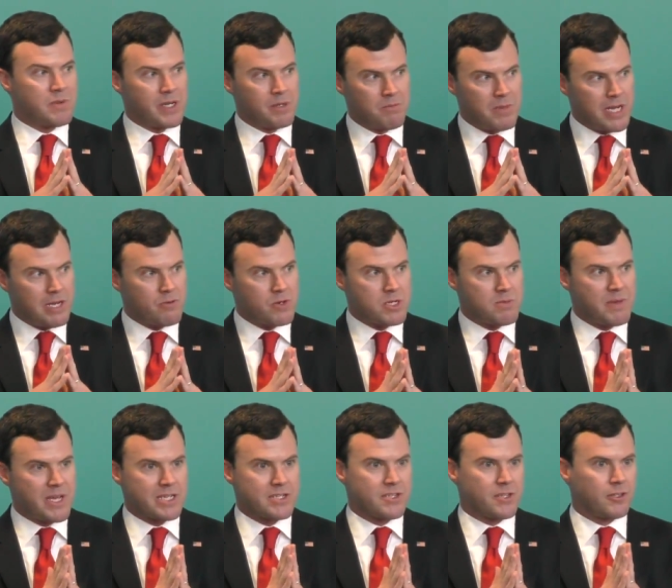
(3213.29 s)
But in many
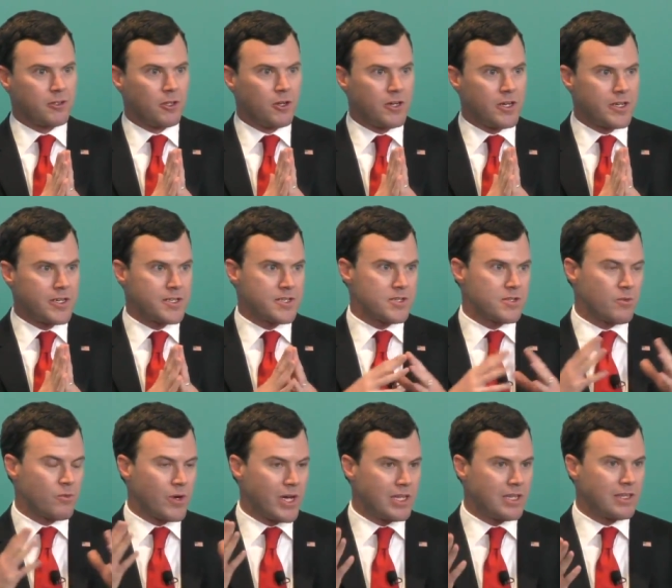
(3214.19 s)
respects, the laws,
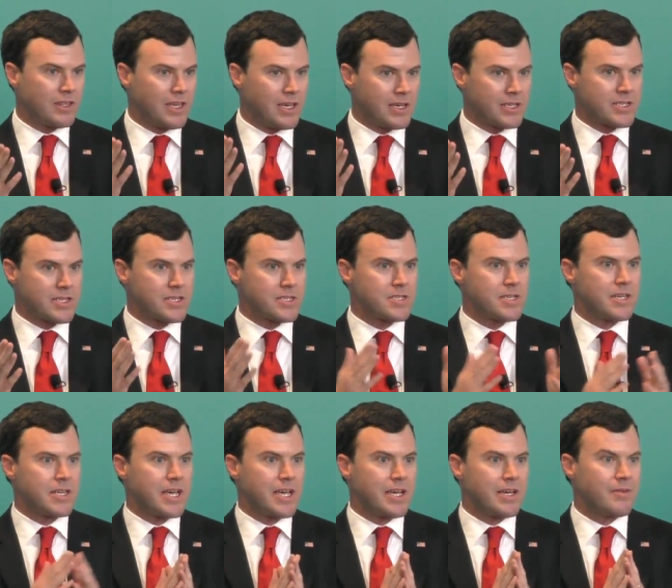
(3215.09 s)
the way that they exist
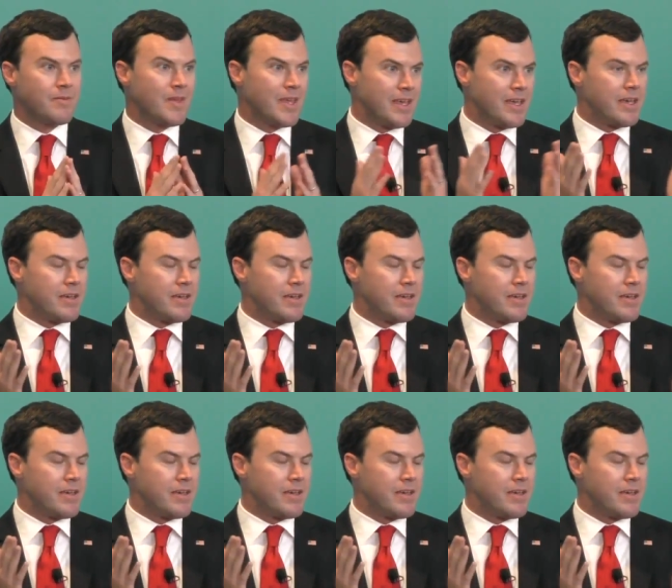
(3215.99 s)
today,